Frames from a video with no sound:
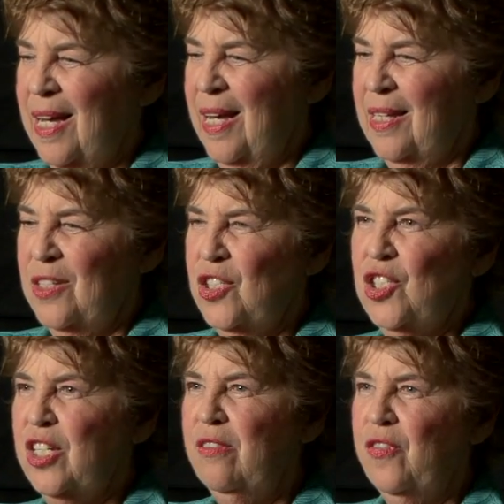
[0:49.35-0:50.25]
and they
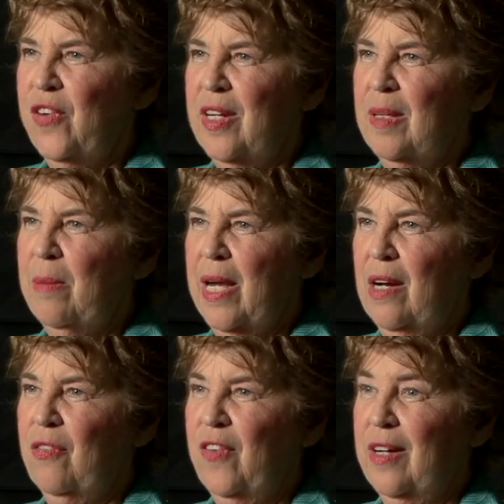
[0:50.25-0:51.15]
stood in front of the
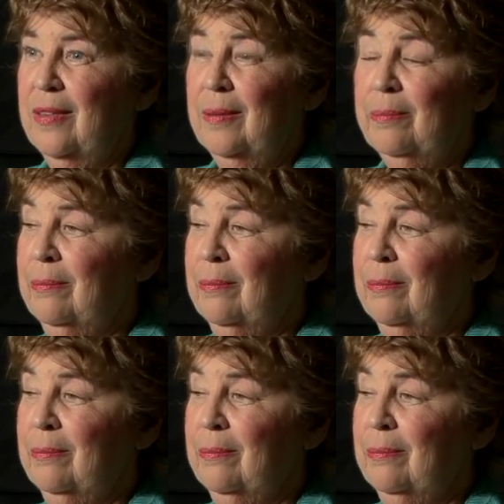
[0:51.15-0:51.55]
microphone.